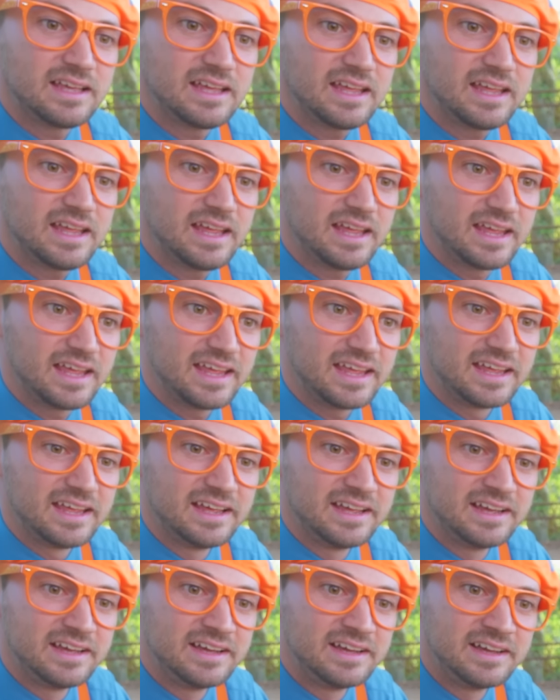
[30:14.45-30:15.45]
Hey,
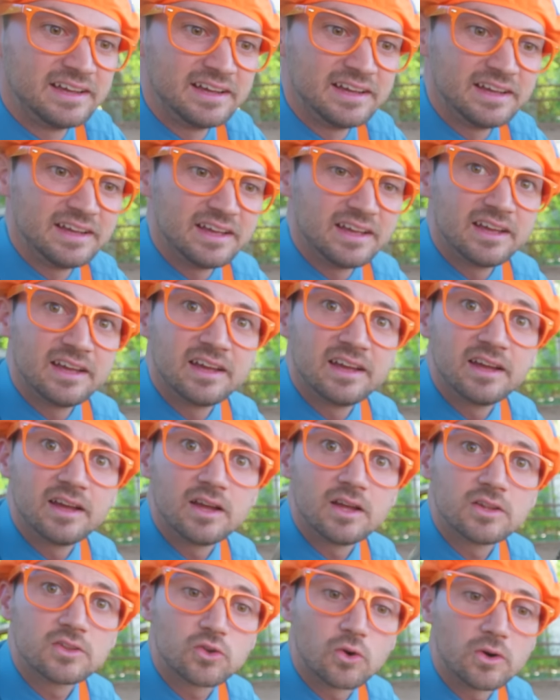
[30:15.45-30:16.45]

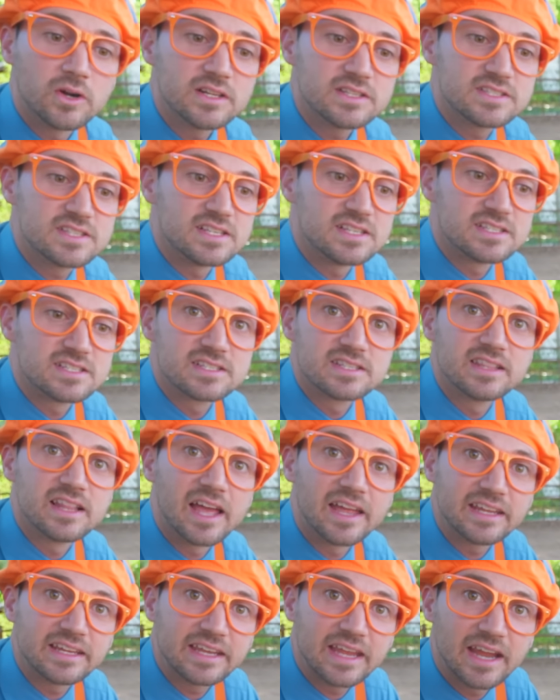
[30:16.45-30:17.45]
tortoises
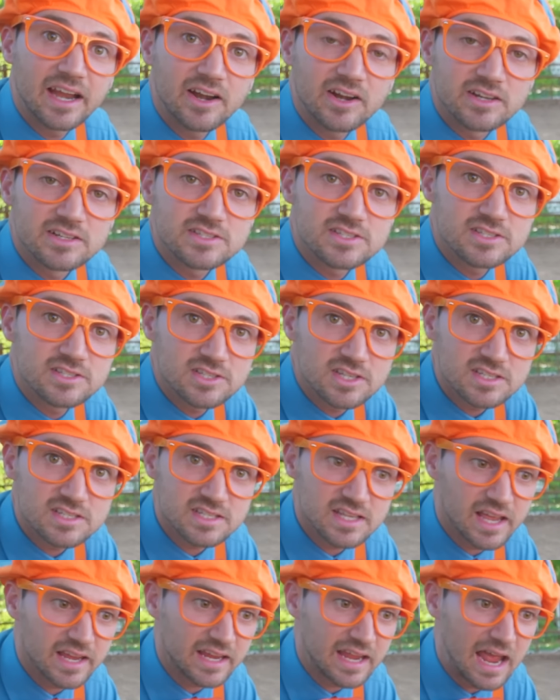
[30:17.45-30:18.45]
like carrots,
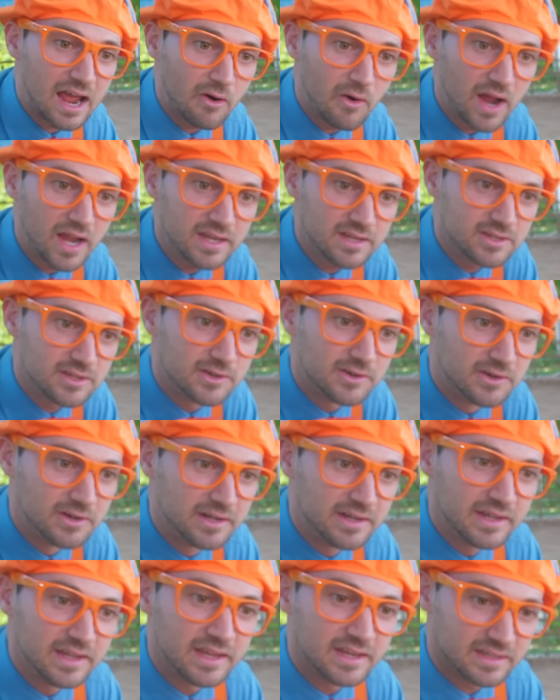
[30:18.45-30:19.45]
just like how I do.
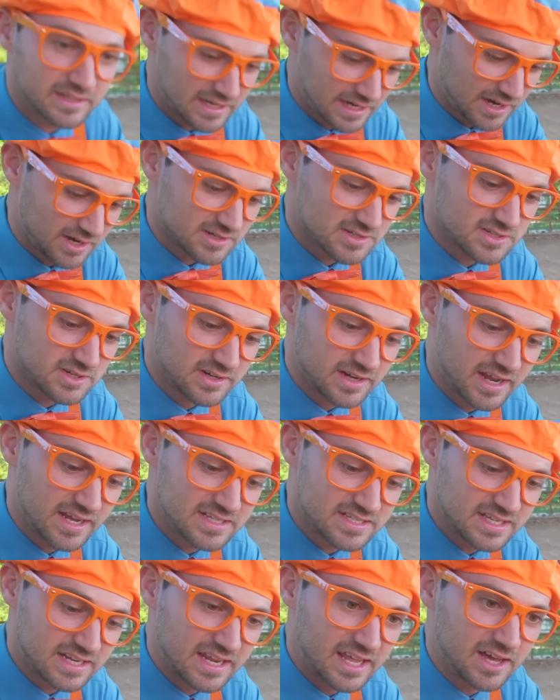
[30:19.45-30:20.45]
And carrots are
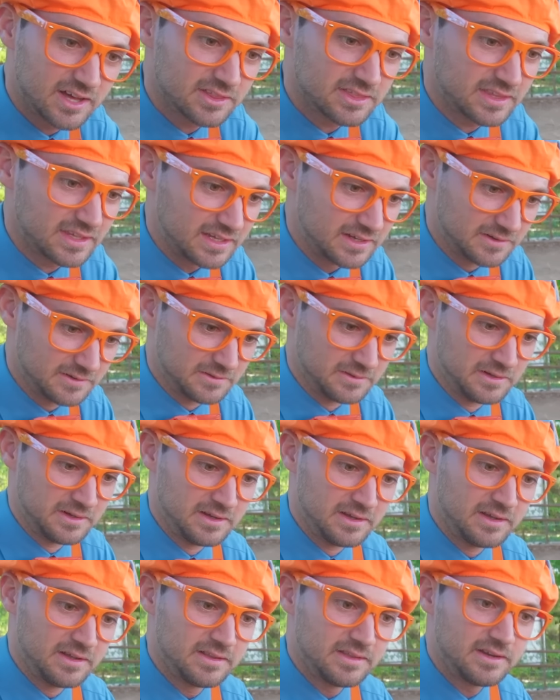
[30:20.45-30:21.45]
nice and healthy.
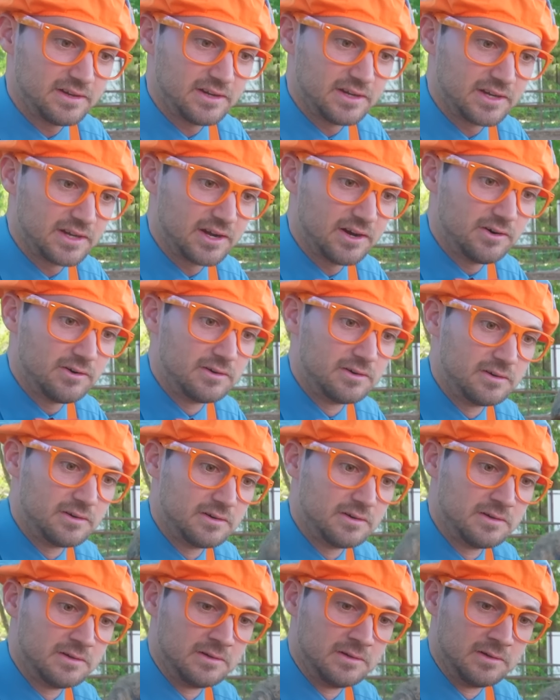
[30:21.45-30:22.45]
There you go.
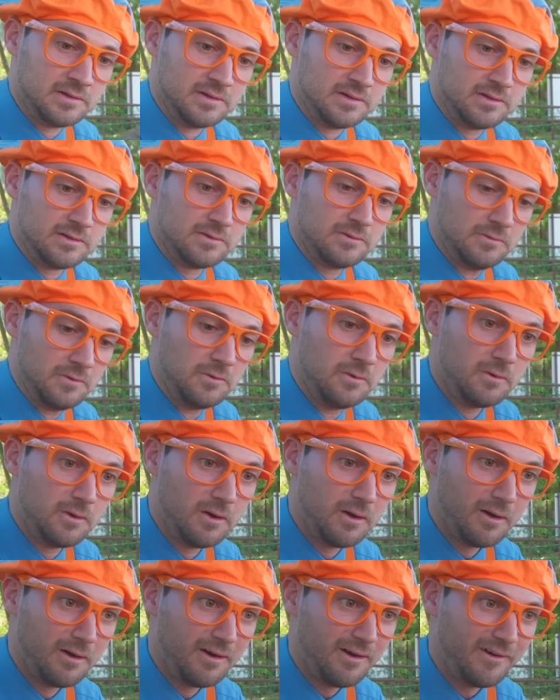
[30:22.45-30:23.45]

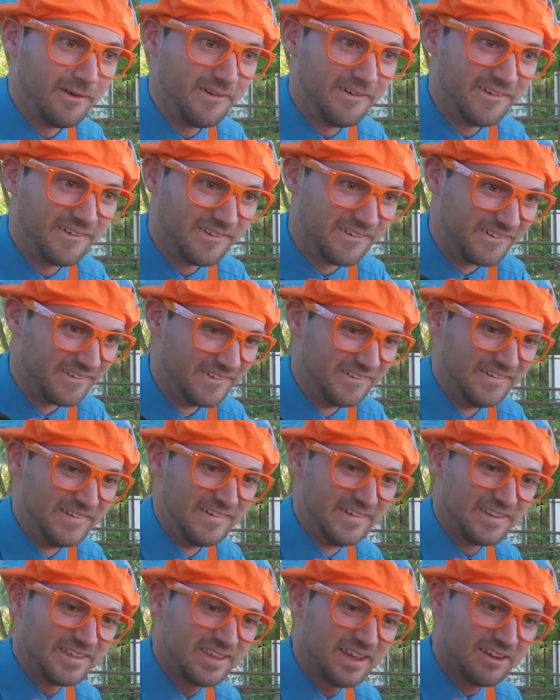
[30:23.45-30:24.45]
Whoa,
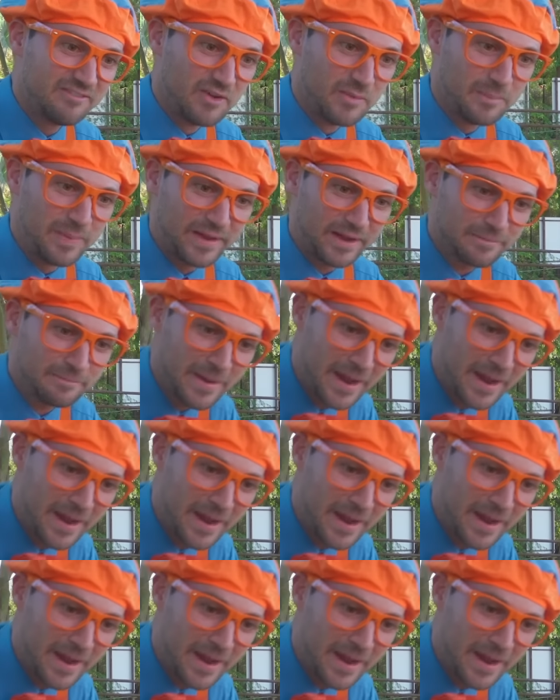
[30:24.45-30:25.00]
you have a big